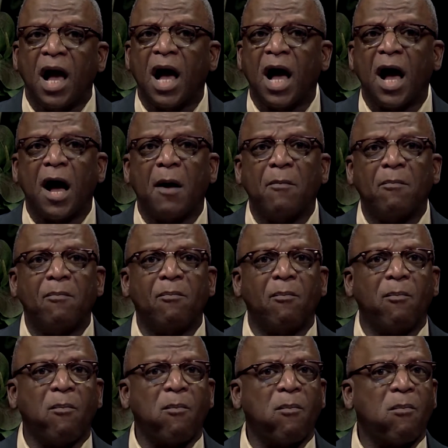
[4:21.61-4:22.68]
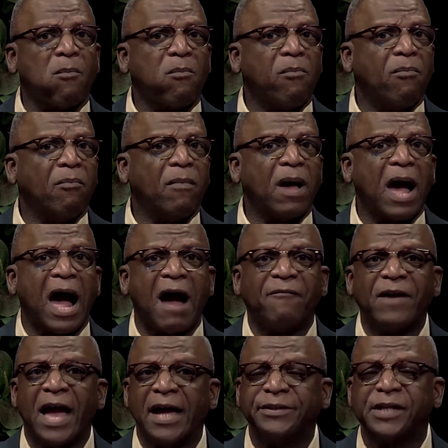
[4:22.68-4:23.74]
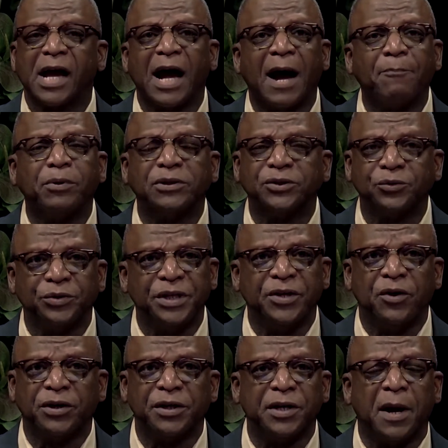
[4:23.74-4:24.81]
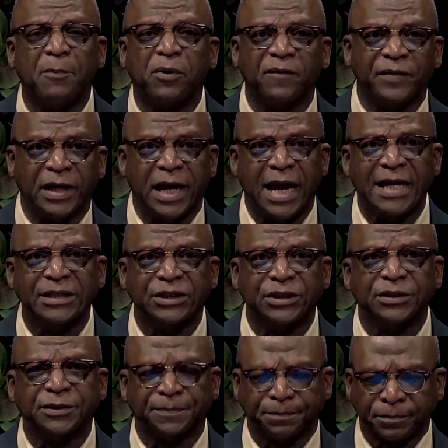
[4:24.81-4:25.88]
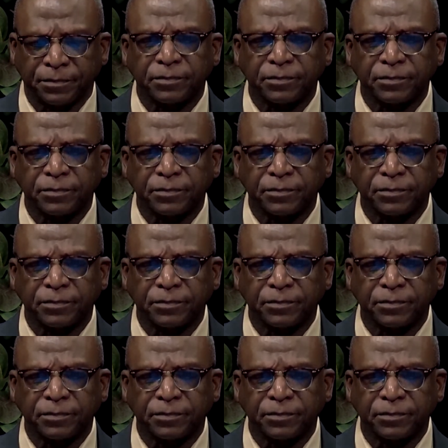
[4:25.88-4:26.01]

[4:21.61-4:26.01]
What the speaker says: I've had the opportunity on a number of occasions